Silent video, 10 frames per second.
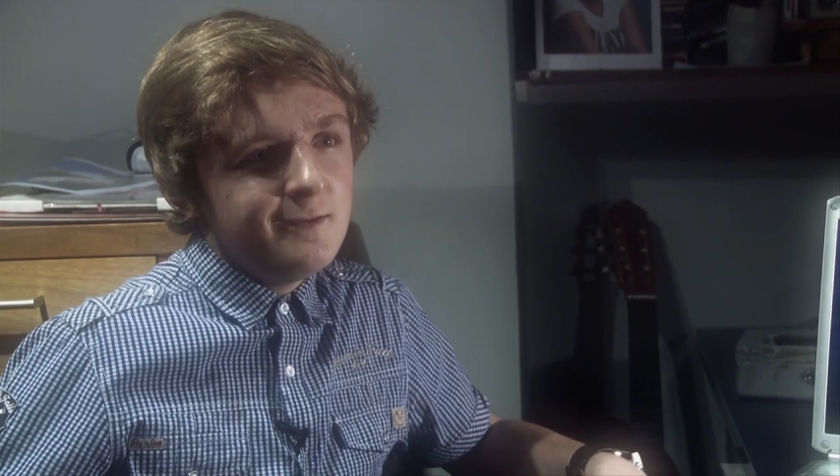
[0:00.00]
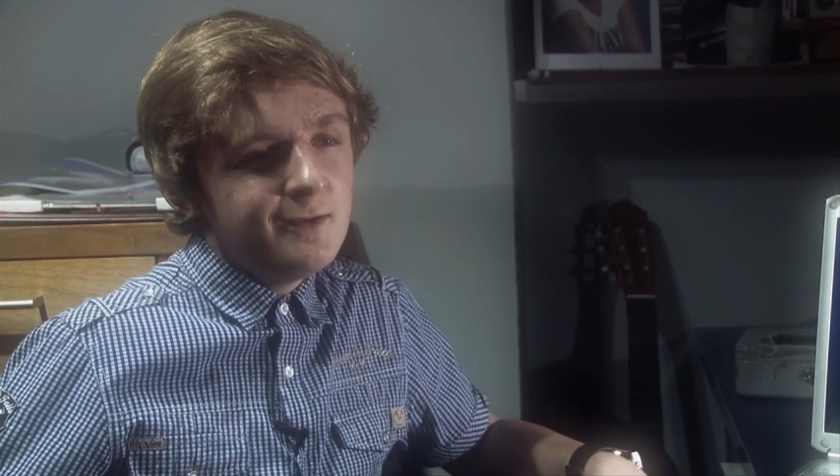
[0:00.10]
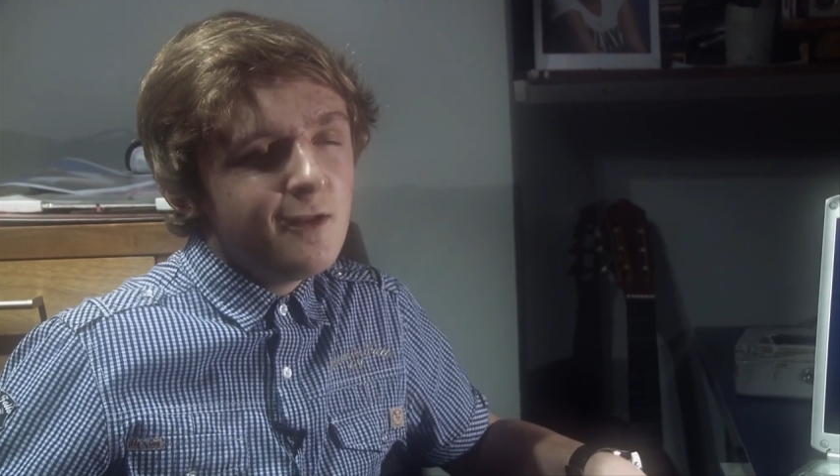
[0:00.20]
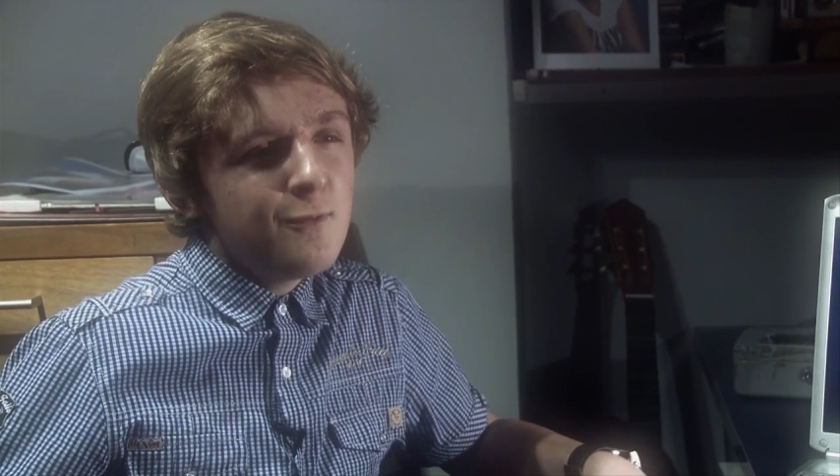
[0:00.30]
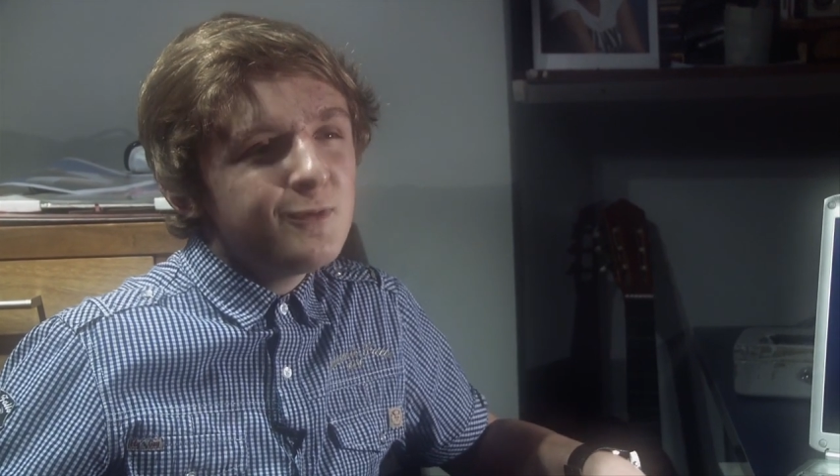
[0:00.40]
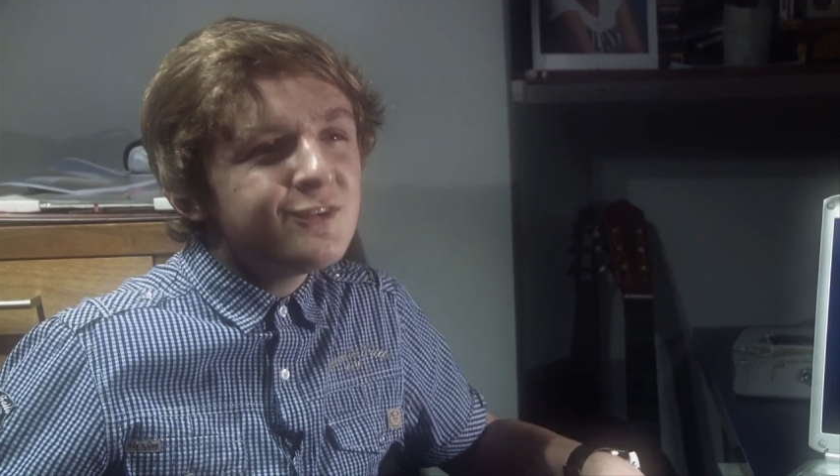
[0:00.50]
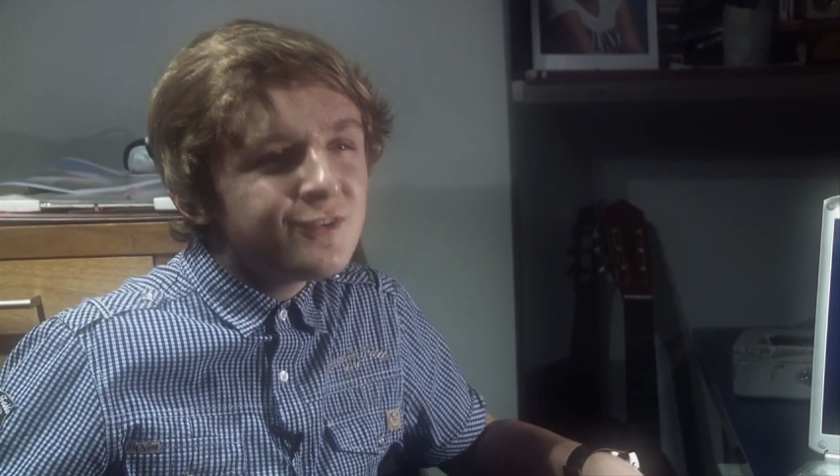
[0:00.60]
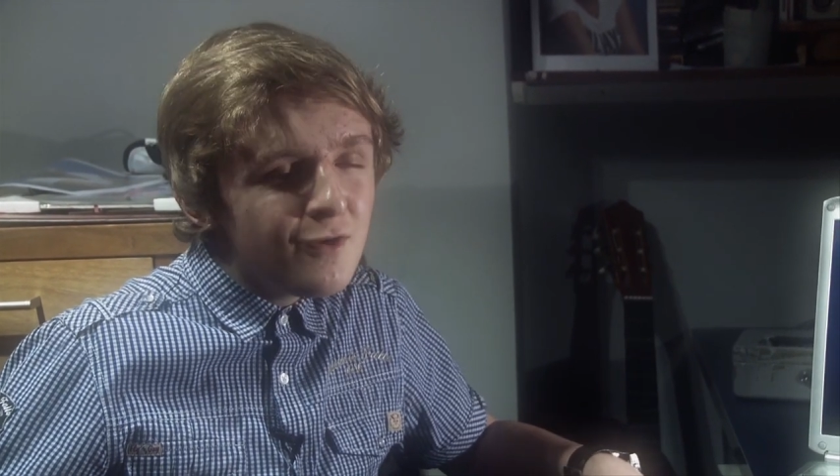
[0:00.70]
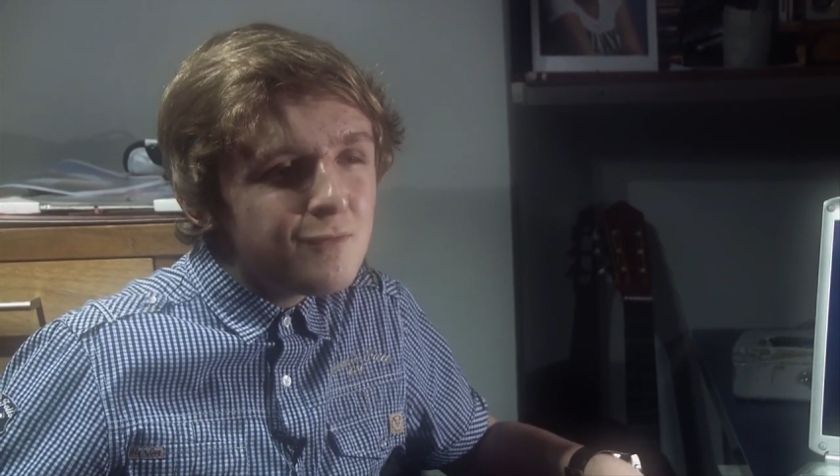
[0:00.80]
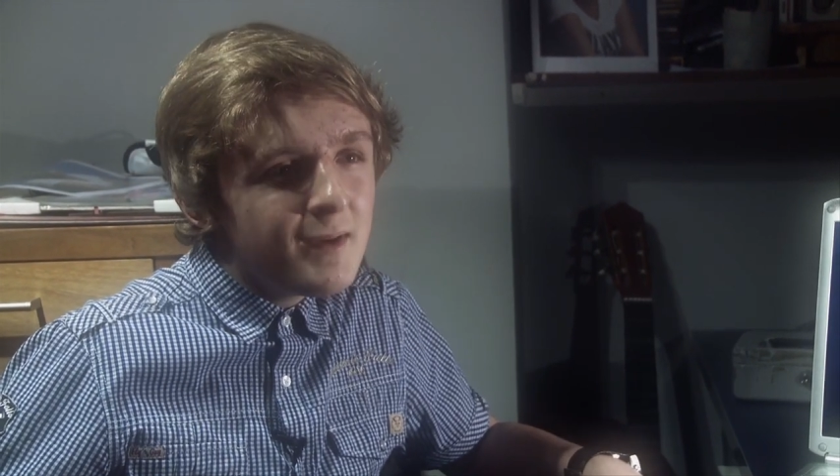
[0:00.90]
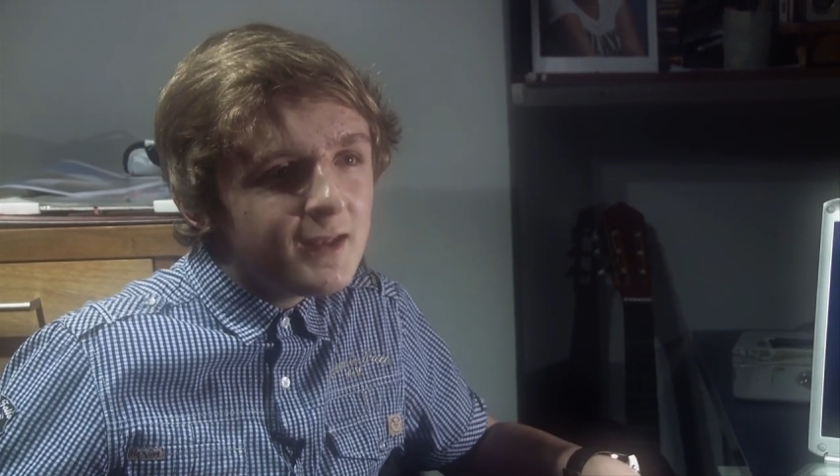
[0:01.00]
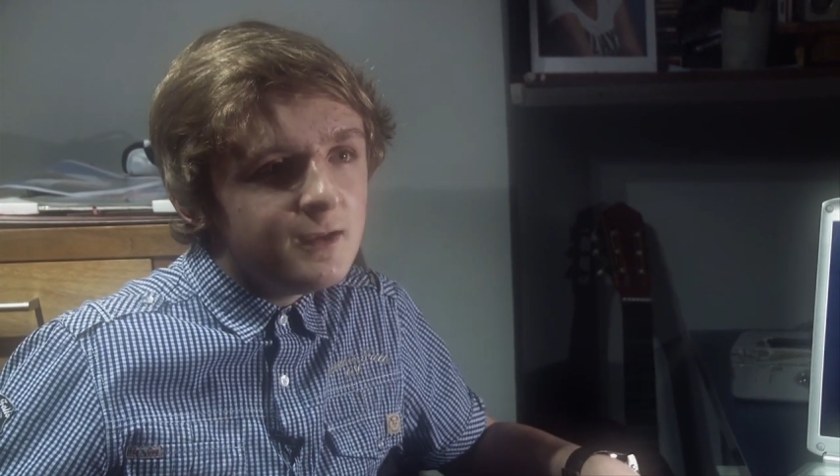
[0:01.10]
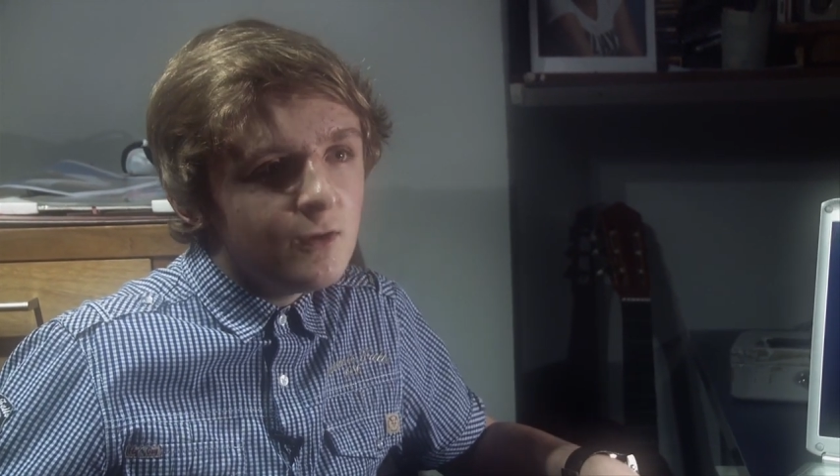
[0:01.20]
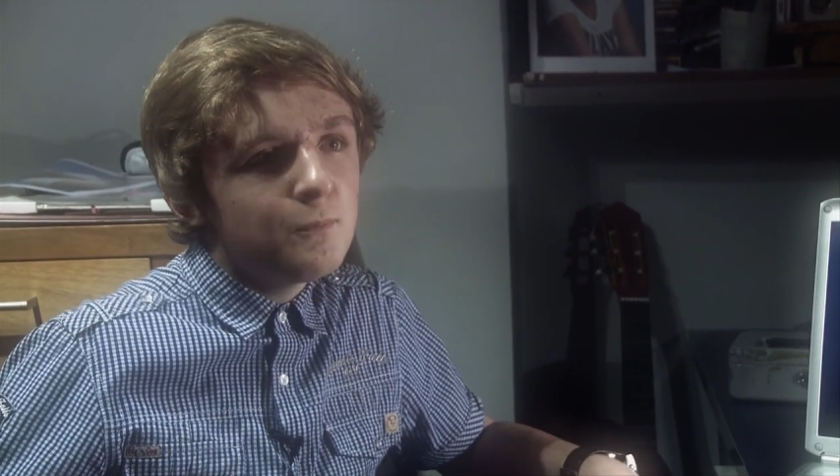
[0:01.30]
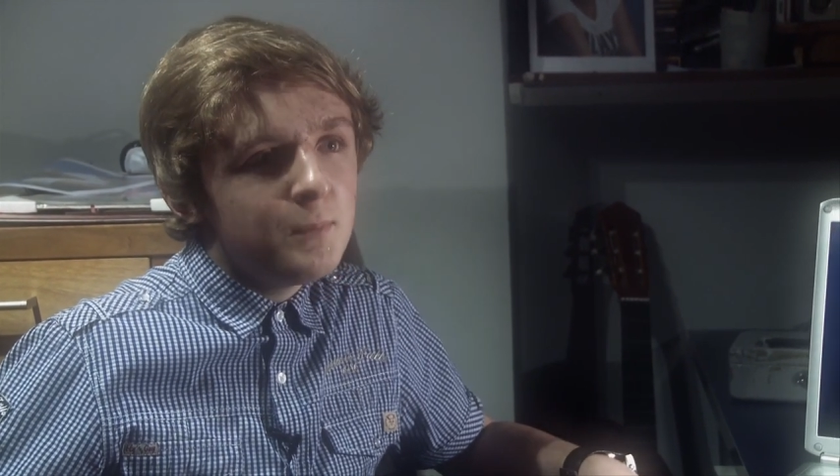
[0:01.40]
You know, there were so many young